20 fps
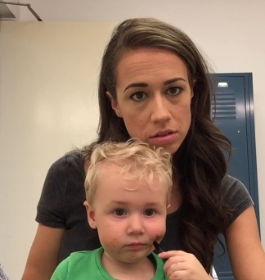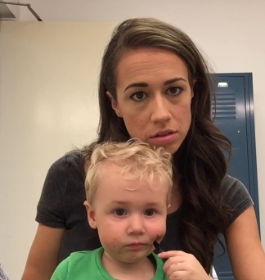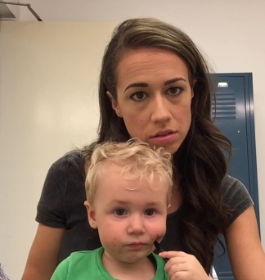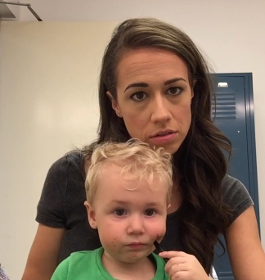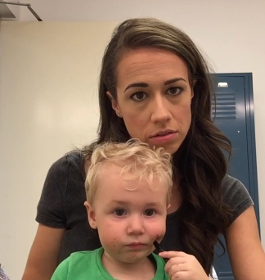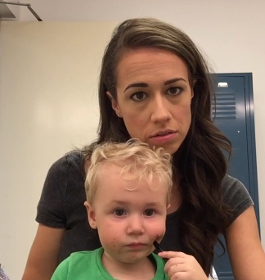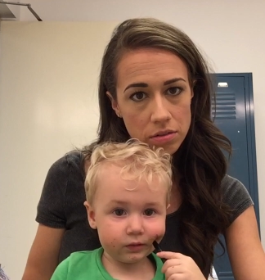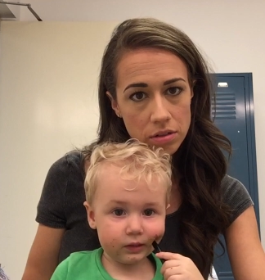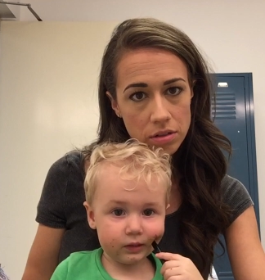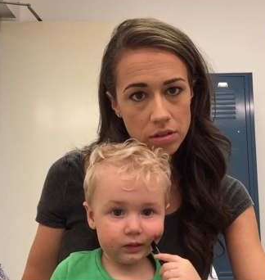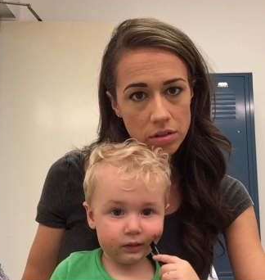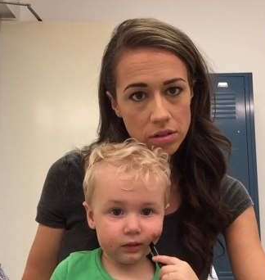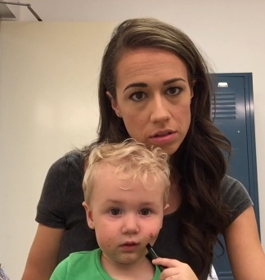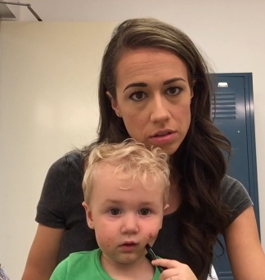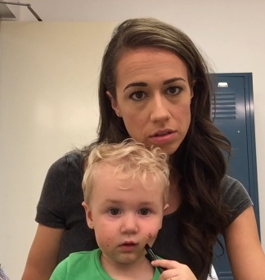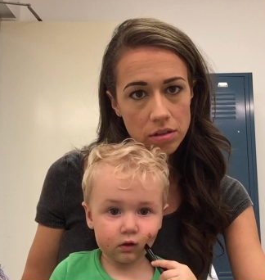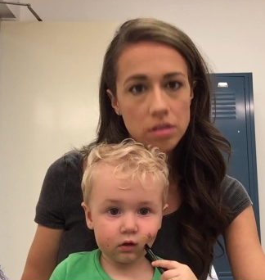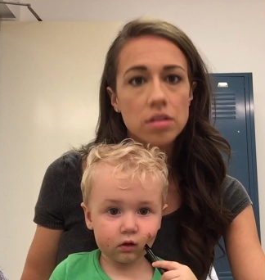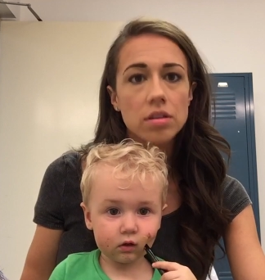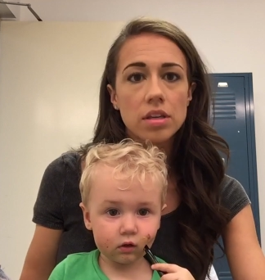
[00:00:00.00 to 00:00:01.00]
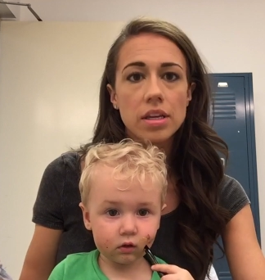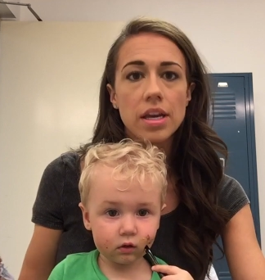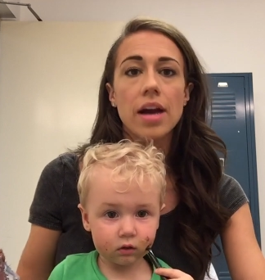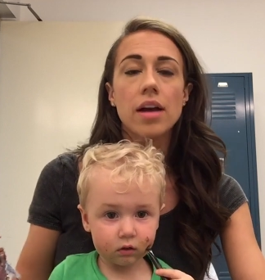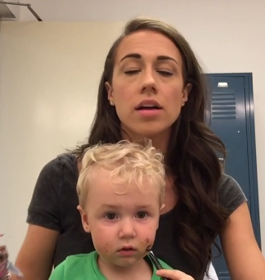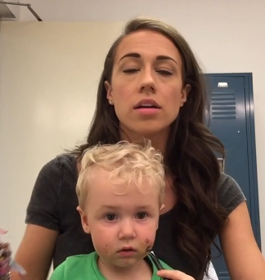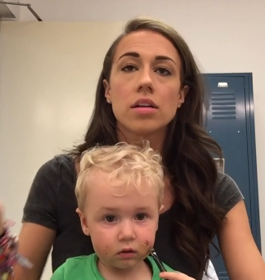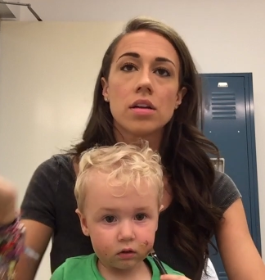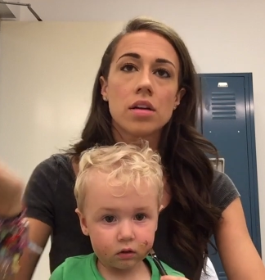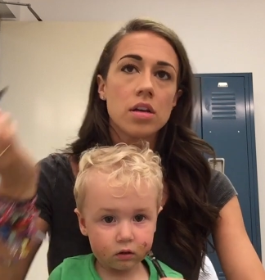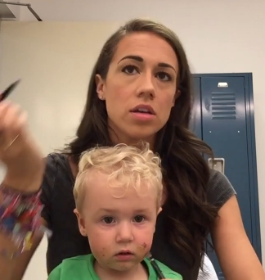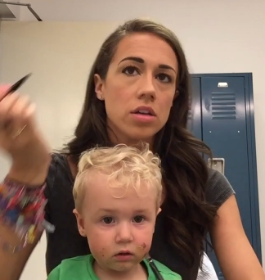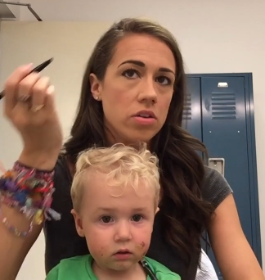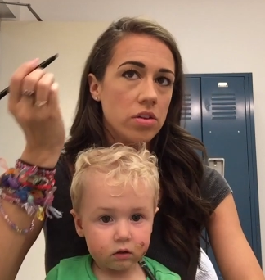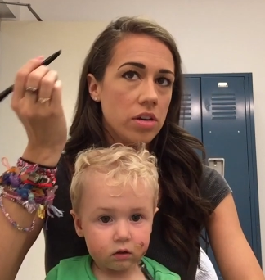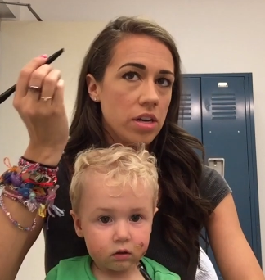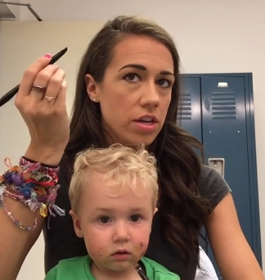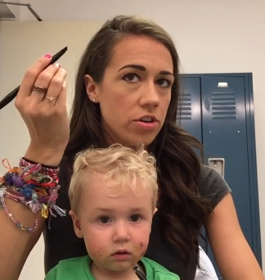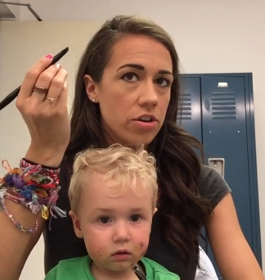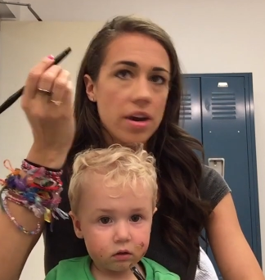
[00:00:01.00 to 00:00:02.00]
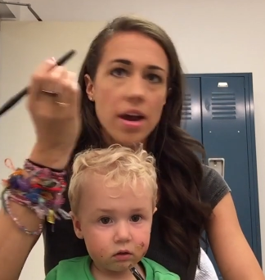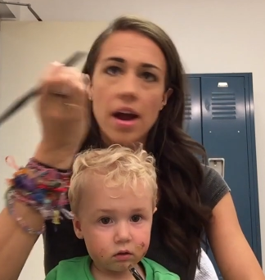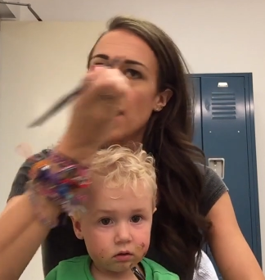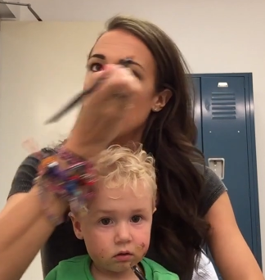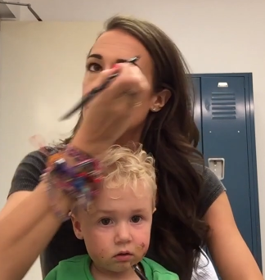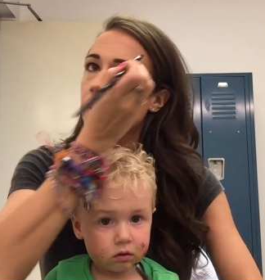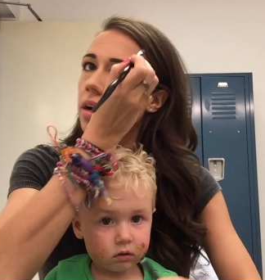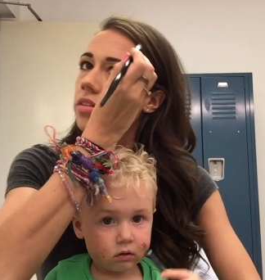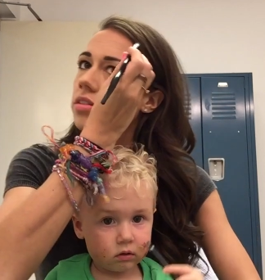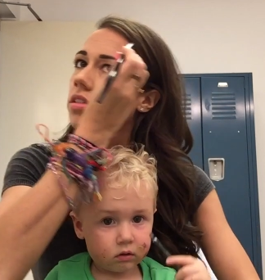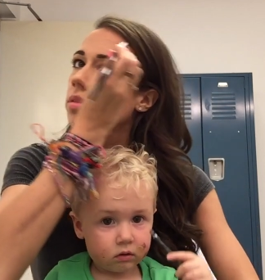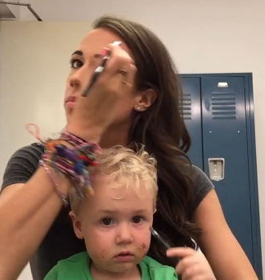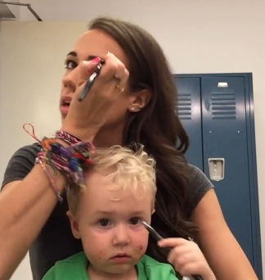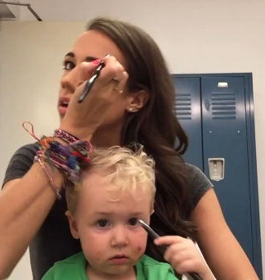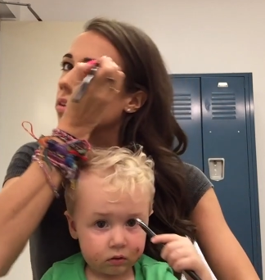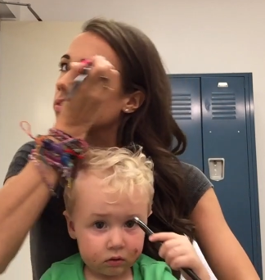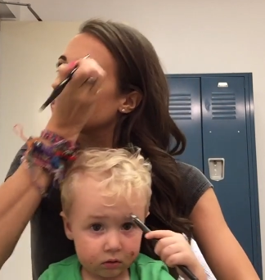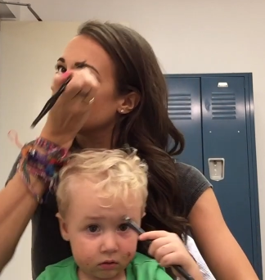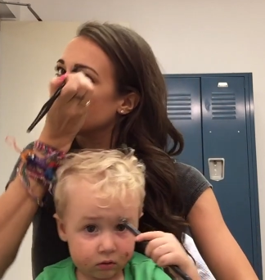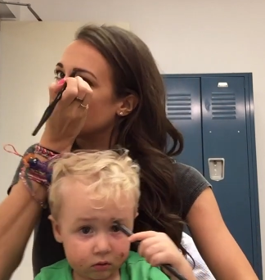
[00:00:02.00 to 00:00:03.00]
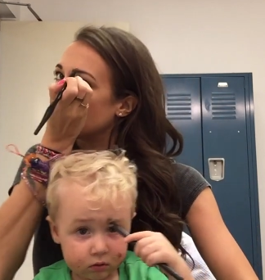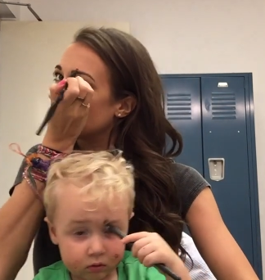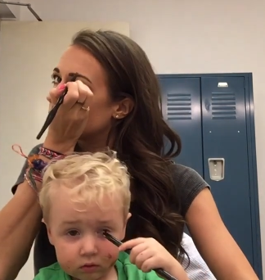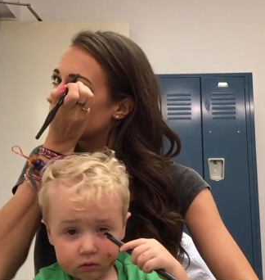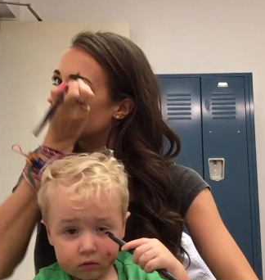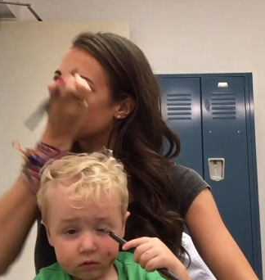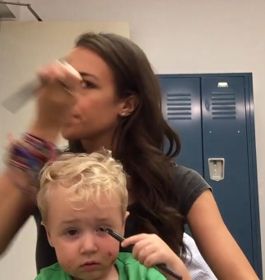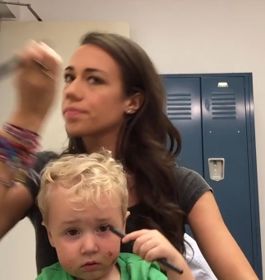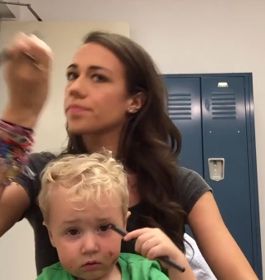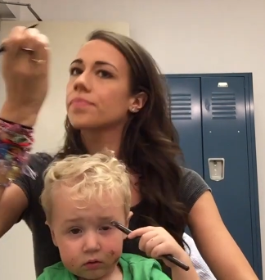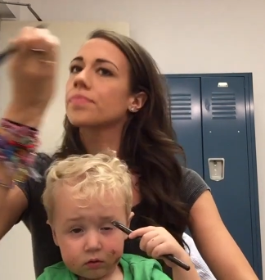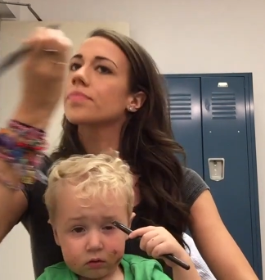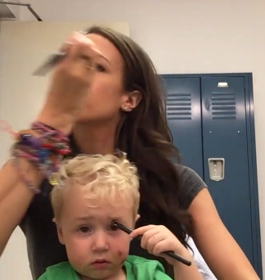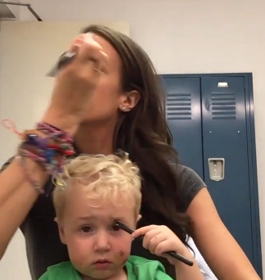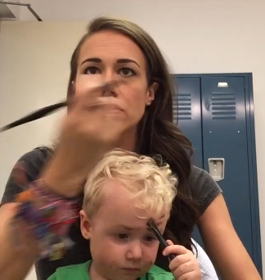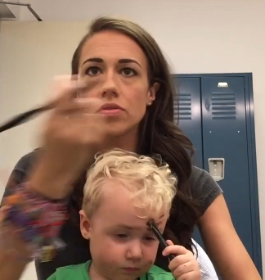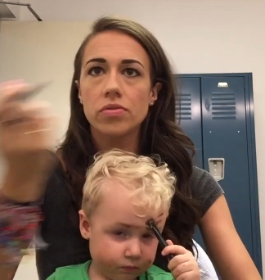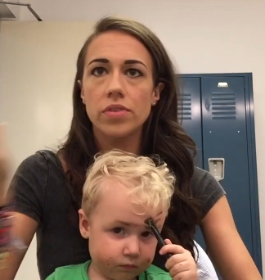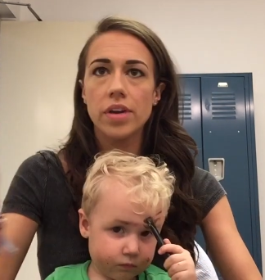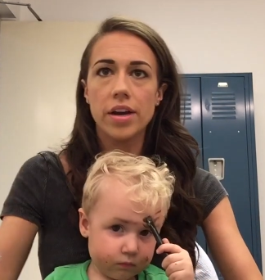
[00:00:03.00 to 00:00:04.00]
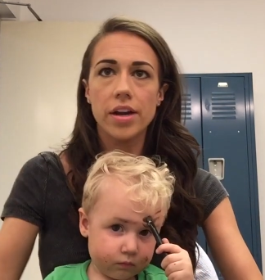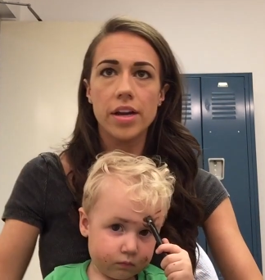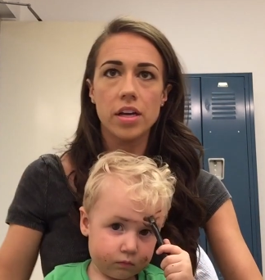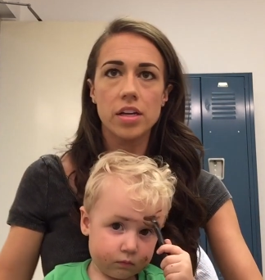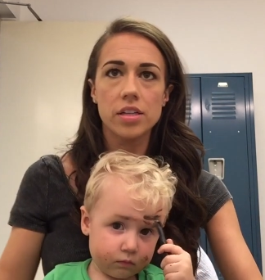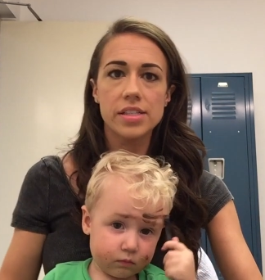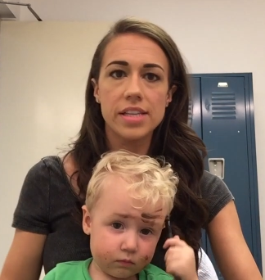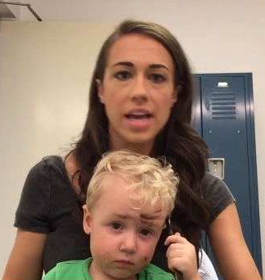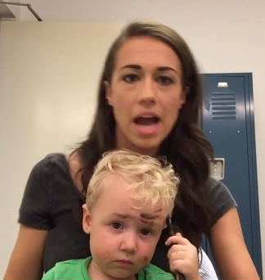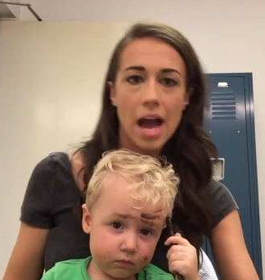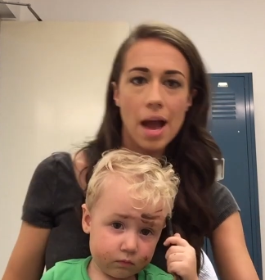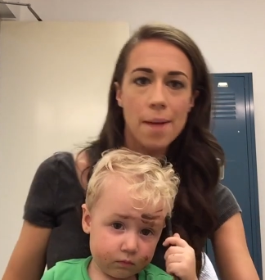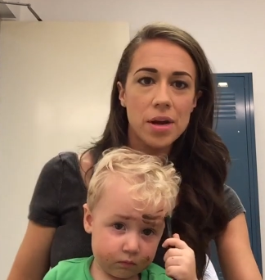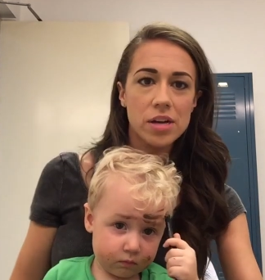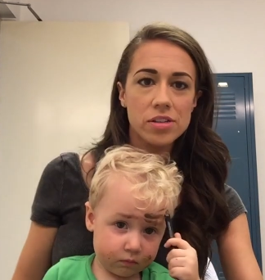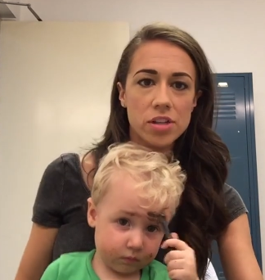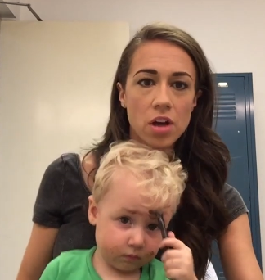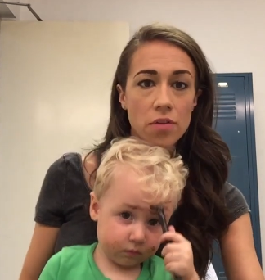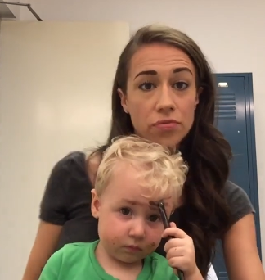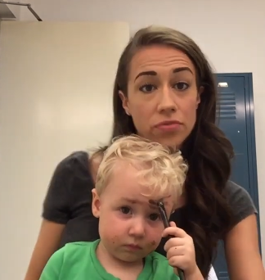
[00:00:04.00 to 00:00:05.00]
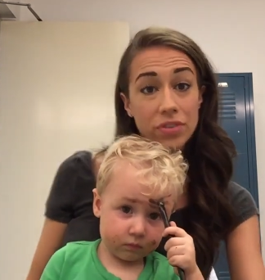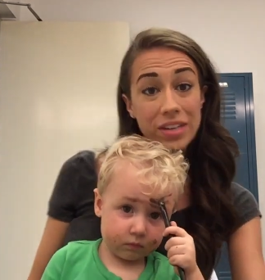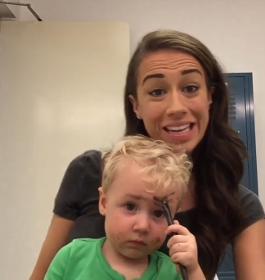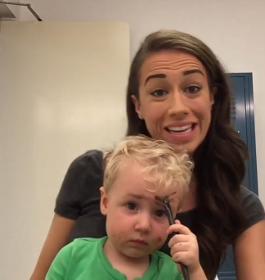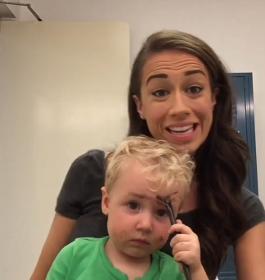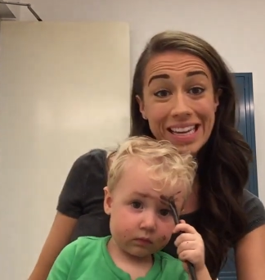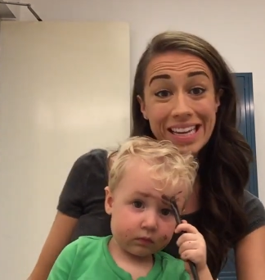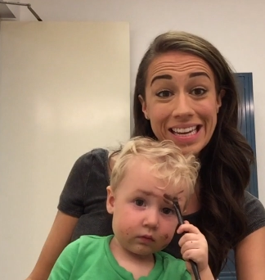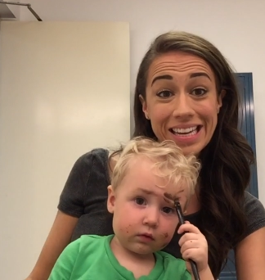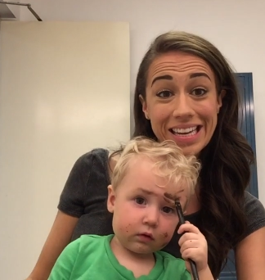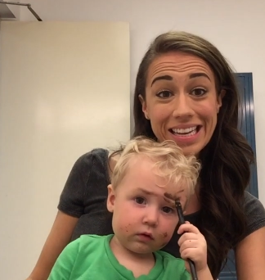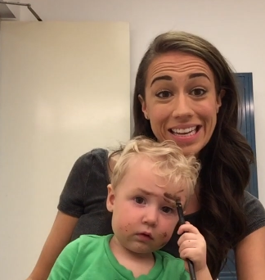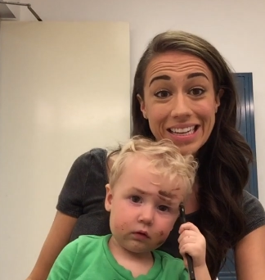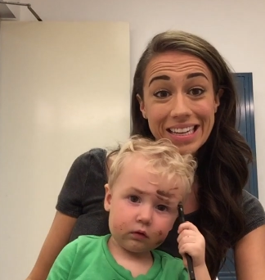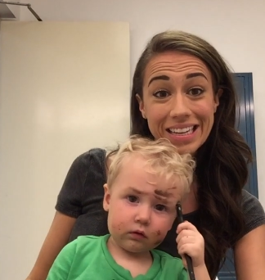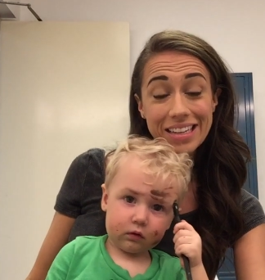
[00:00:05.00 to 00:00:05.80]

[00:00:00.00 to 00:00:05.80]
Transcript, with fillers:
Speaker 1: fleek. Yeah. You need your eyebrows to be on fleek. Very good. Say eyebrows on fleek.